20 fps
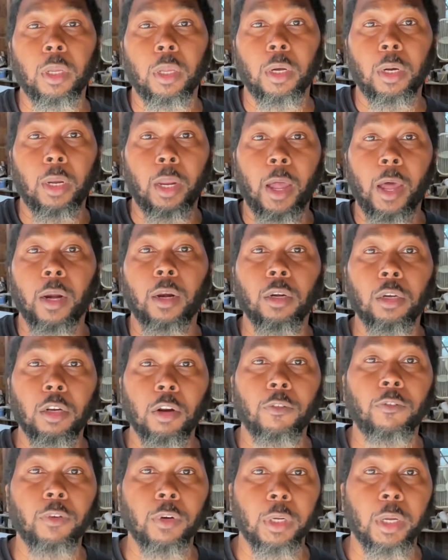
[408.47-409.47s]
and a lot of
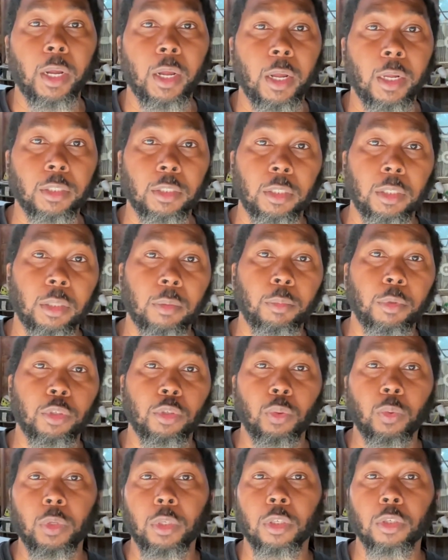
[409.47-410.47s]
different content
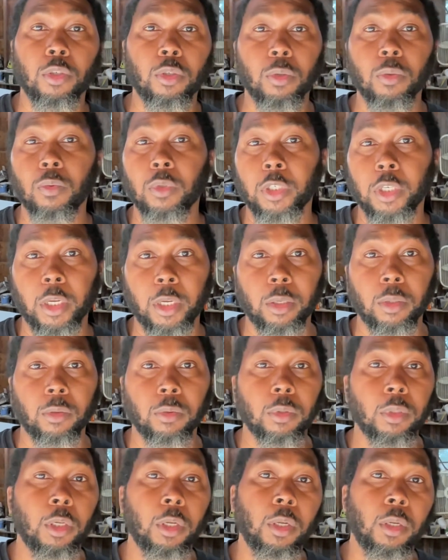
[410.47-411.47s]
between the two
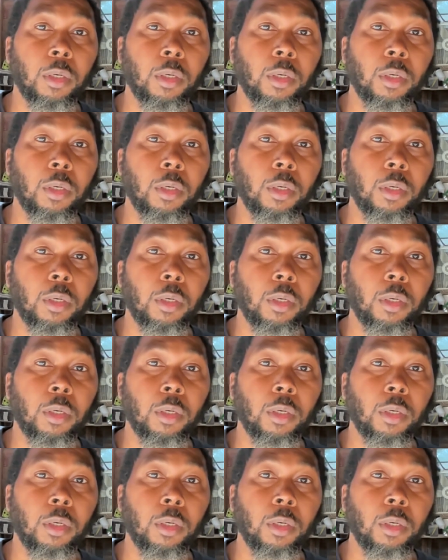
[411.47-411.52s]
channels,